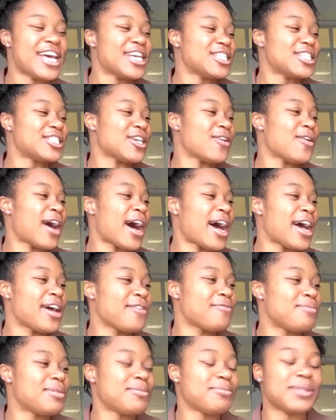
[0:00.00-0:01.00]
So I
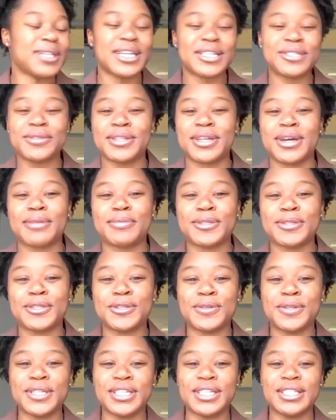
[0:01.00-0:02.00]
have been blessed with the
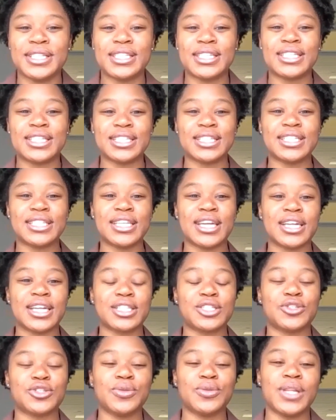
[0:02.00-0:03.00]
opportunity to
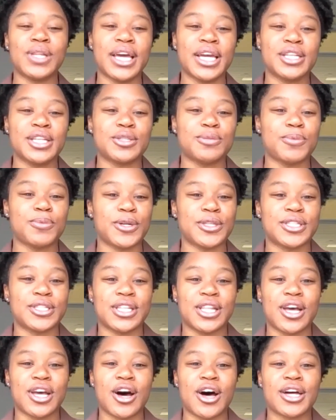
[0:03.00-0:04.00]
conduct Tulane
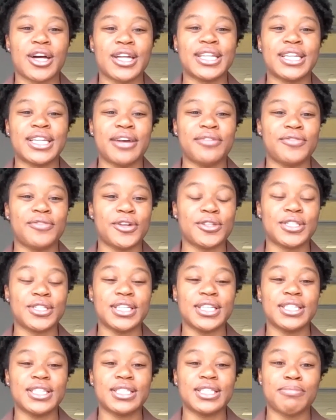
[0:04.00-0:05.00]
Sports Law
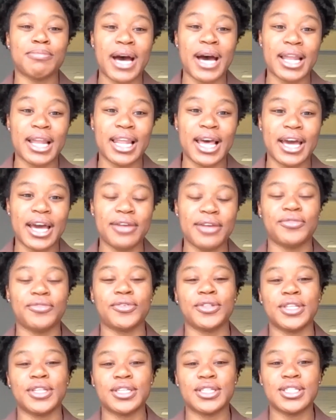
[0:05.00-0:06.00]
Diversity Spotlight
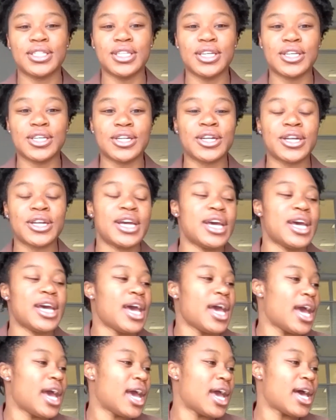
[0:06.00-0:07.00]
for this year.
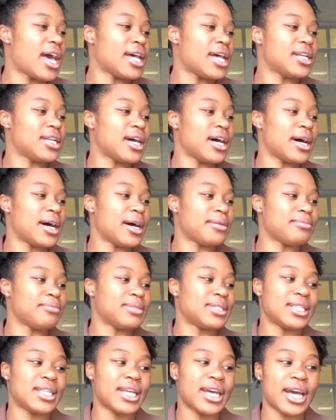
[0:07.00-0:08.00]
And
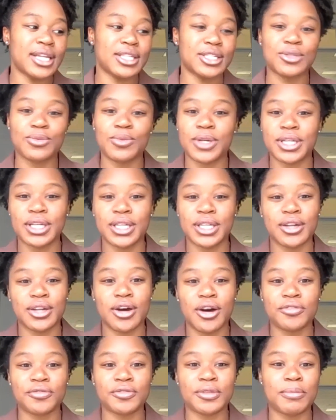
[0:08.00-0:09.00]
today I just want to get
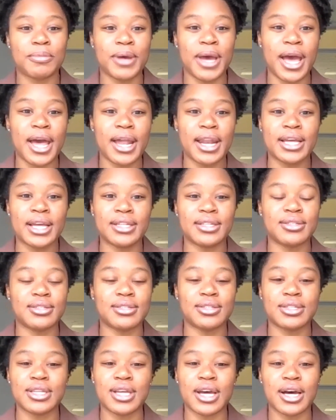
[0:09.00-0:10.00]
off the bat
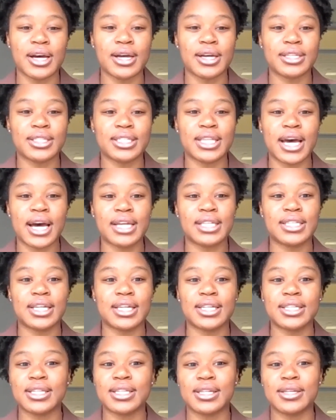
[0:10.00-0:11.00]
and Ty,
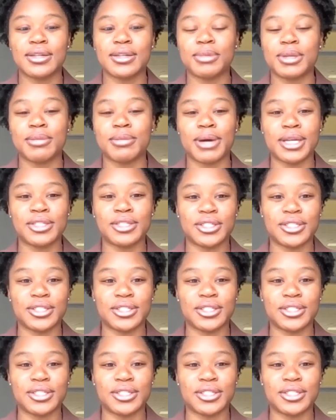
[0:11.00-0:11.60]
tell us a little bit about